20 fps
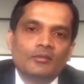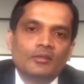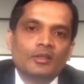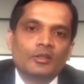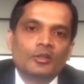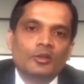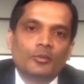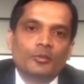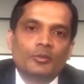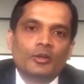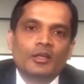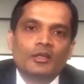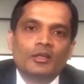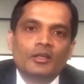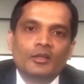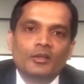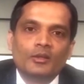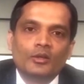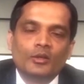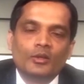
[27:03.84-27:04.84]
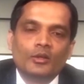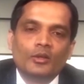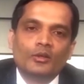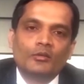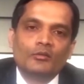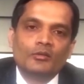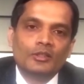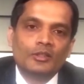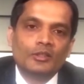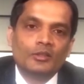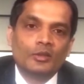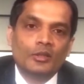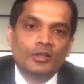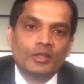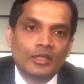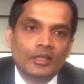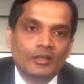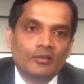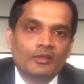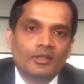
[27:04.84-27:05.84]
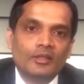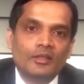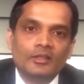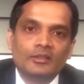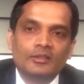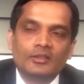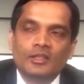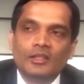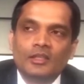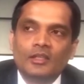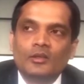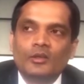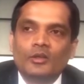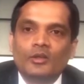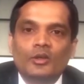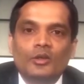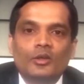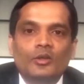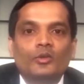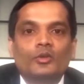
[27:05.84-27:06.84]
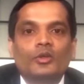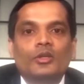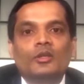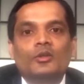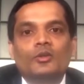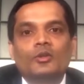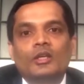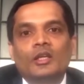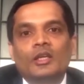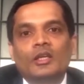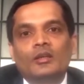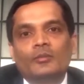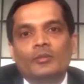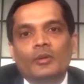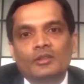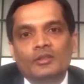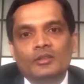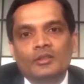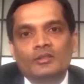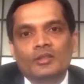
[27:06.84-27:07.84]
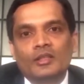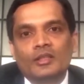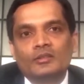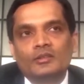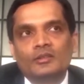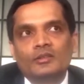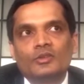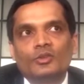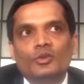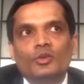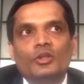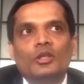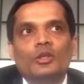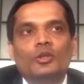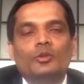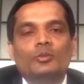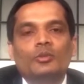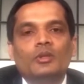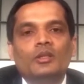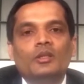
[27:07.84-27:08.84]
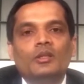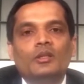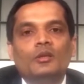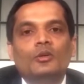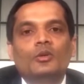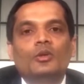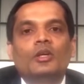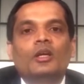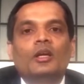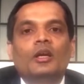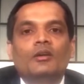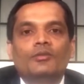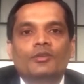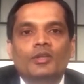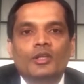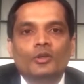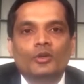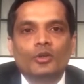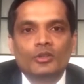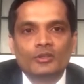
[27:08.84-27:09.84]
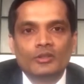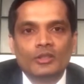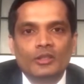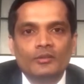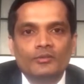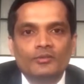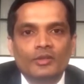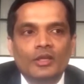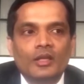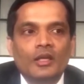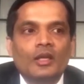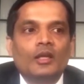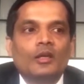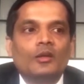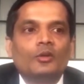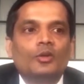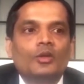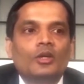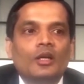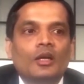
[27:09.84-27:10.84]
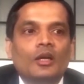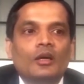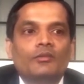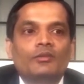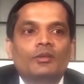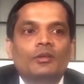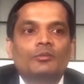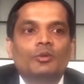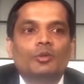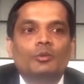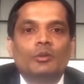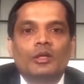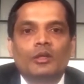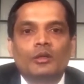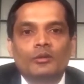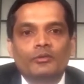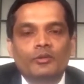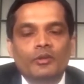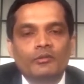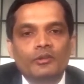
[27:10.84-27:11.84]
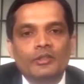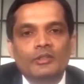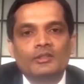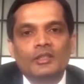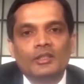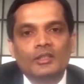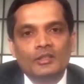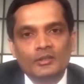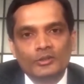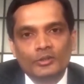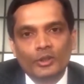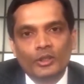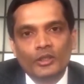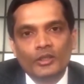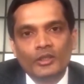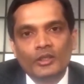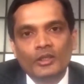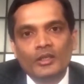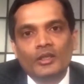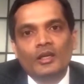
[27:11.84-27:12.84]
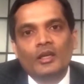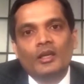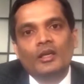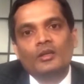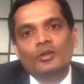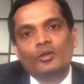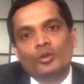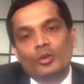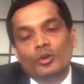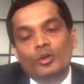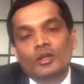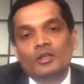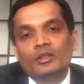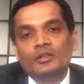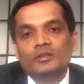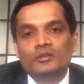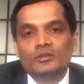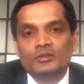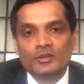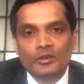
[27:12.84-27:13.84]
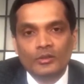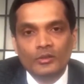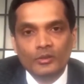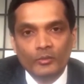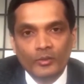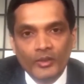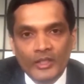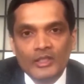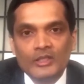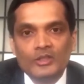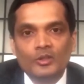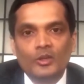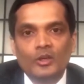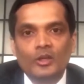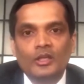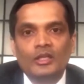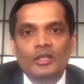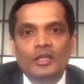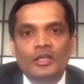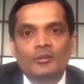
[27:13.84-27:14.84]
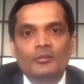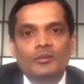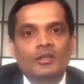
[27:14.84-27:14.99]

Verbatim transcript: priyanka is asking i am seven months pregnant and my back is very sore i can't walk or sit or sleep without it hurting will it go away priyanka it's